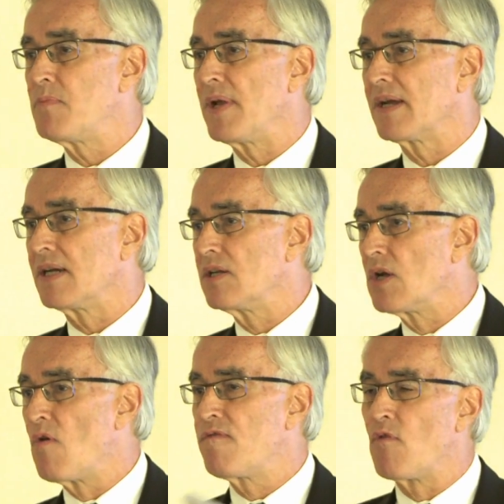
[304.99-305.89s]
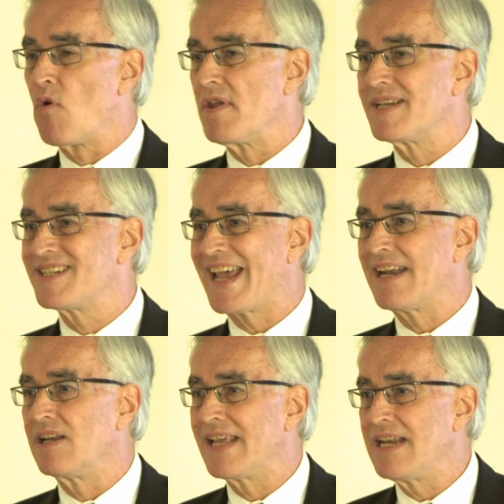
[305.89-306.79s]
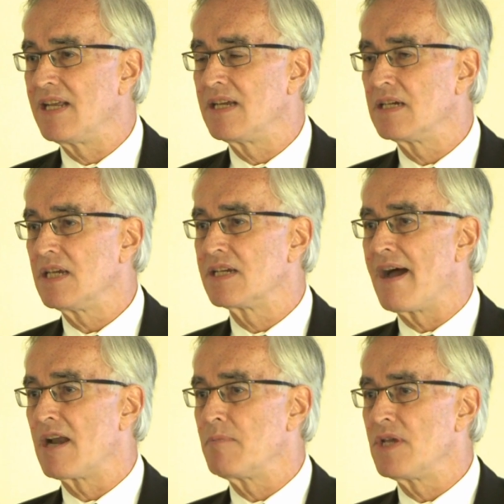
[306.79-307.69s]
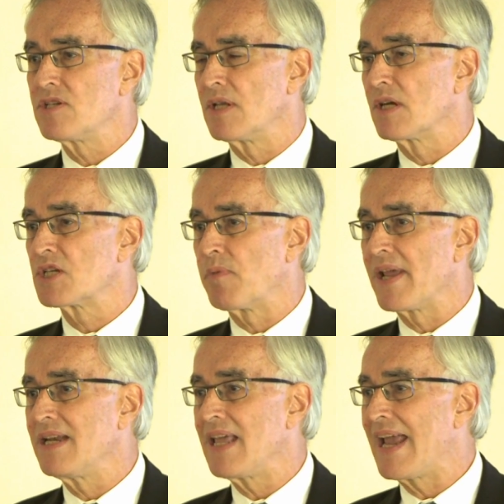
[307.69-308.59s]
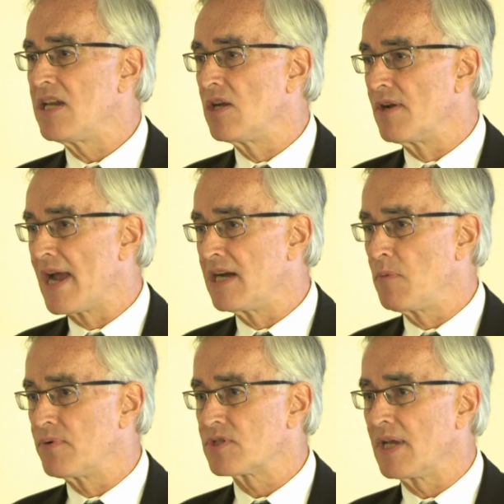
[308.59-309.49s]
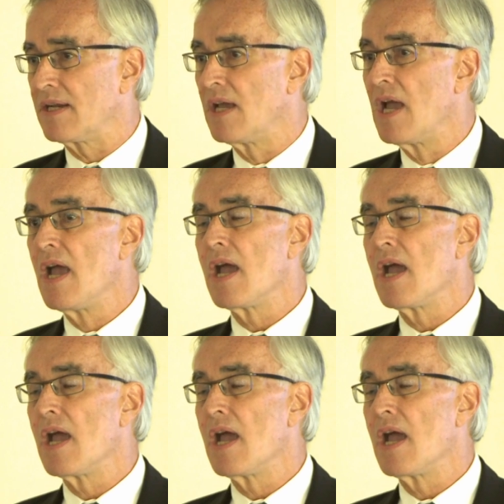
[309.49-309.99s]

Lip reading: pick and go for the 10 leading economies that explain 80 or 90%